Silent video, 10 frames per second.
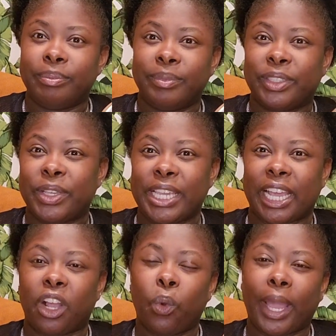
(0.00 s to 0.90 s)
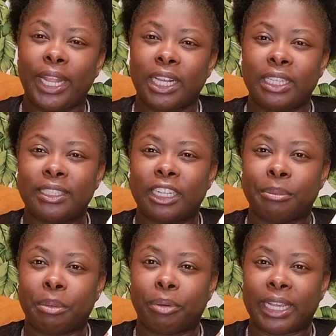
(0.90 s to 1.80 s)
So yeah, quite a
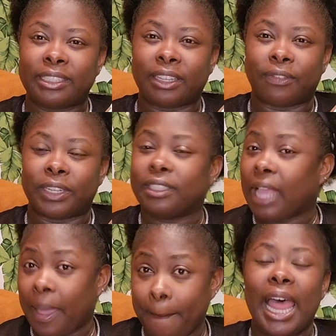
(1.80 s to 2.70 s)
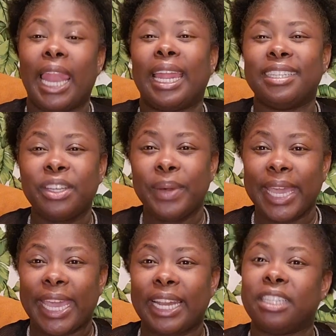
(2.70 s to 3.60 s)
considerable price difference. Let's go
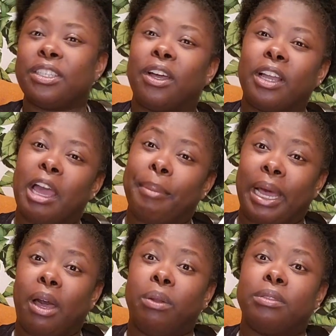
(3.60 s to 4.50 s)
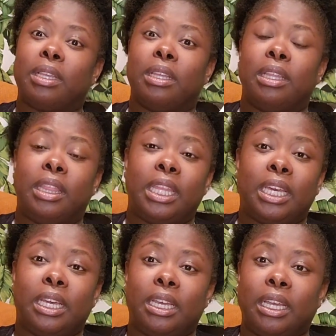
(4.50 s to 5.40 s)
ahead and talk about
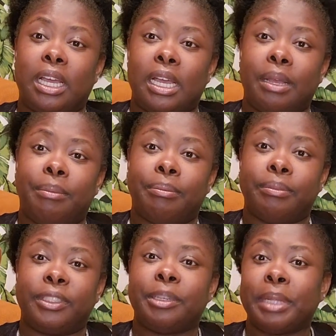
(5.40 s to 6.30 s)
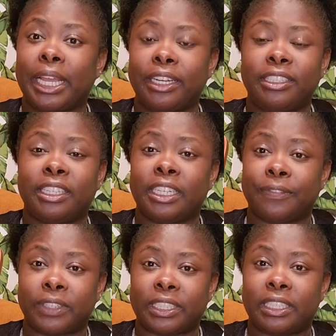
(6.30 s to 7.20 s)
the similarities and
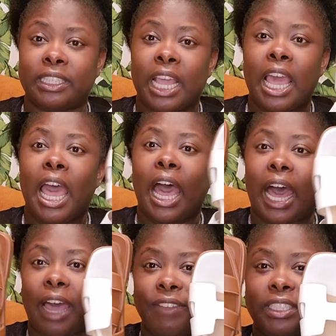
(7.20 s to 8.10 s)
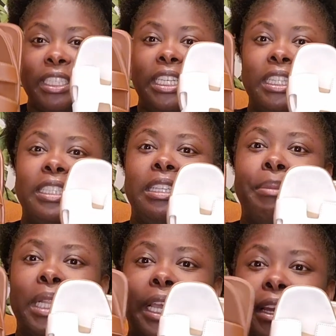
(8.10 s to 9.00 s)
differences. Obviously, the
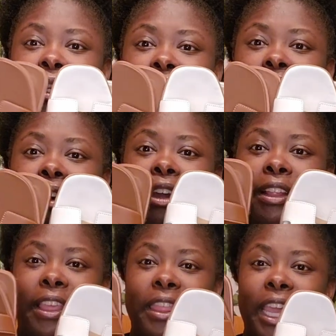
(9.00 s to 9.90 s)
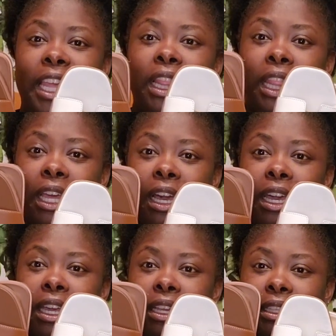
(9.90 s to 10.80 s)
similarities are that they
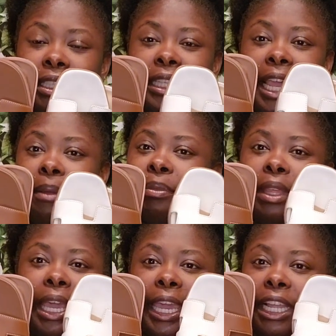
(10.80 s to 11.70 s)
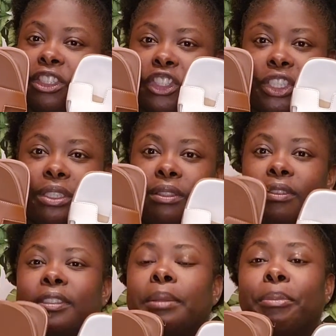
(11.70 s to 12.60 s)
look the same. The H
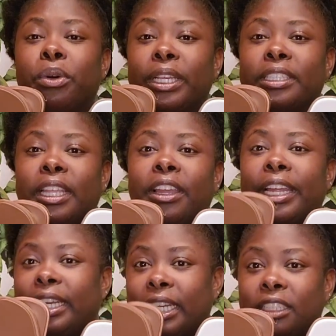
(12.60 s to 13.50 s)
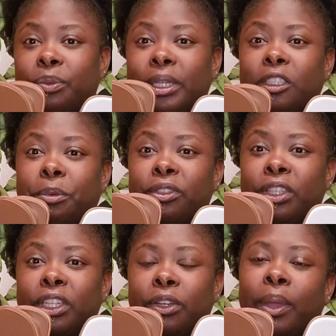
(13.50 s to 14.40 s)
symbol is there. It does what it's supposed
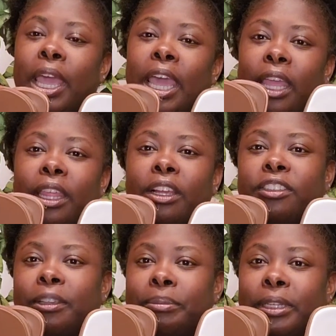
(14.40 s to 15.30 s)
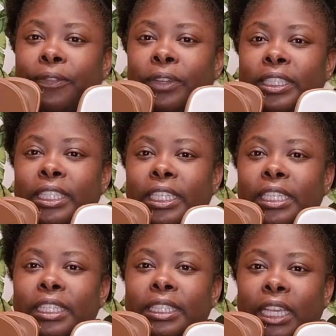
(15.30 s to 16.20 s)
to do. There are some
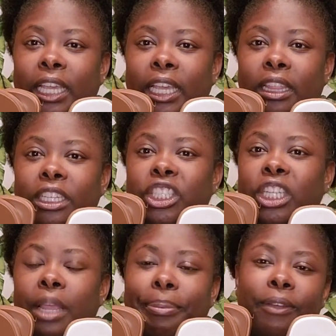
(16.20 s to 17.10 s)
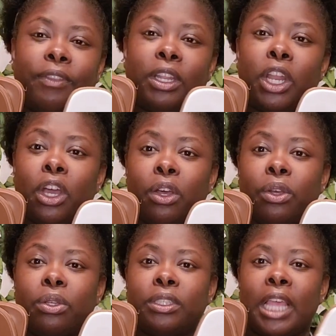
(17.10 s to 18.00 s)
differences in the shape of the
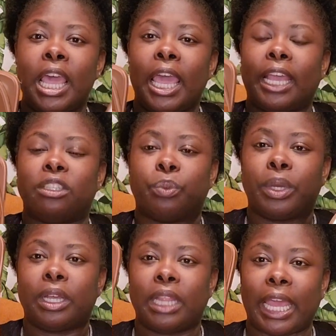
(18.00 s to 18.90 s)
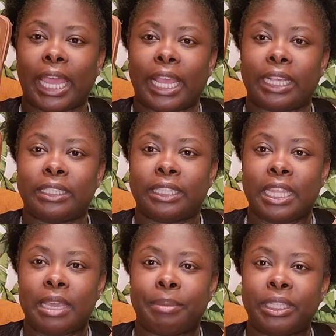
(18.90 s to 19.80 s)
nose as well as
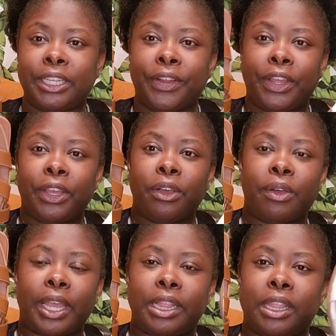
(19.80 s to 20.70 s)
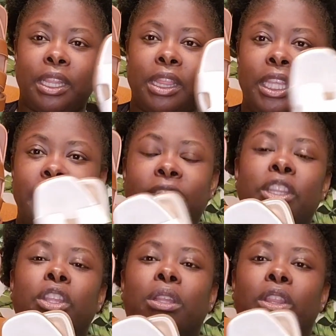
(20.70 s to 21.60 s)
the material, and this
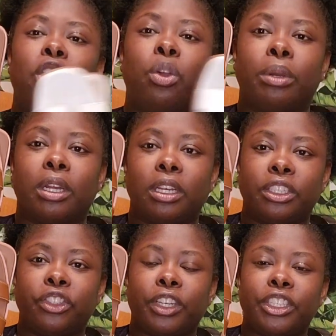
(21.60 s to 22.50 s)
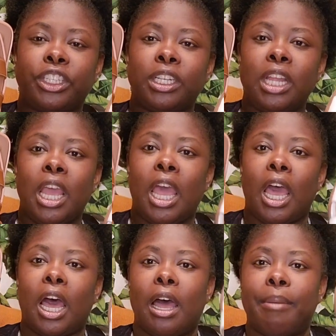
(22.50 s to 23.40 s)
newer construction
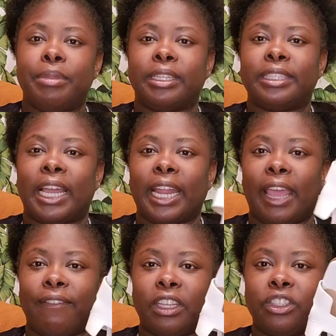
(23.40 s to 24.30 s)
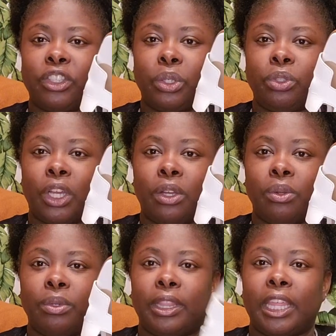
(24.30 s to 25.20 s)
does not have this
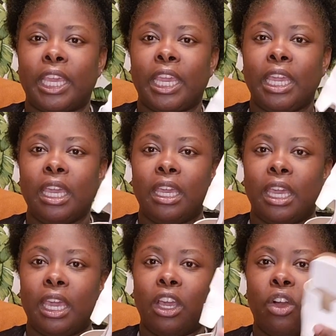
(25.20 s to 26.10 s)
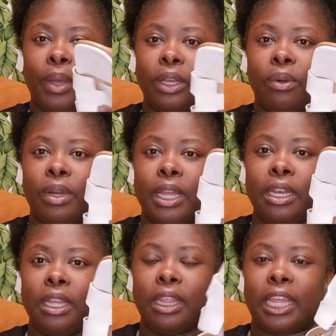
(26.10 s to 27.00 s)
two-tone thing going
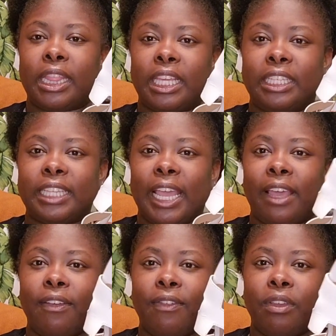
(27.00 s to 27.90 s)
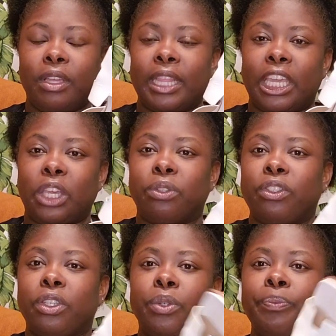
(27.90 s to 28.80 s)
on that these have. They
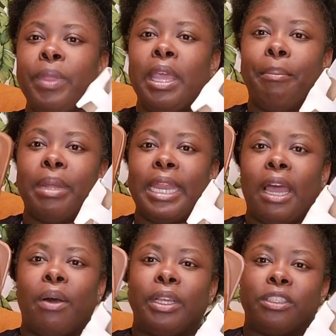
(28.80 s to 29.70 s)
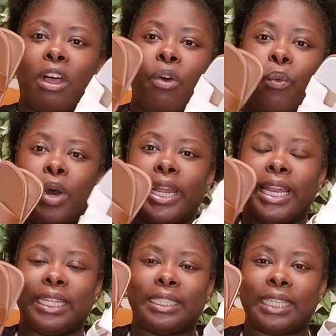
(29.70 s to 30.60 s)
used to, but now it's all
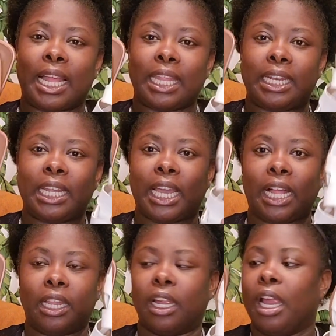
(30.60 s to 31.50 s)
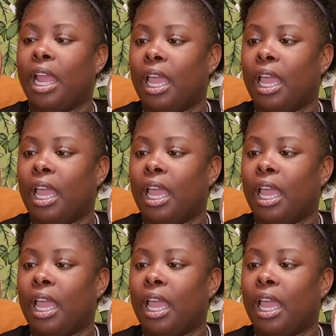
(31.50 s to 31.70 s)
one solid color.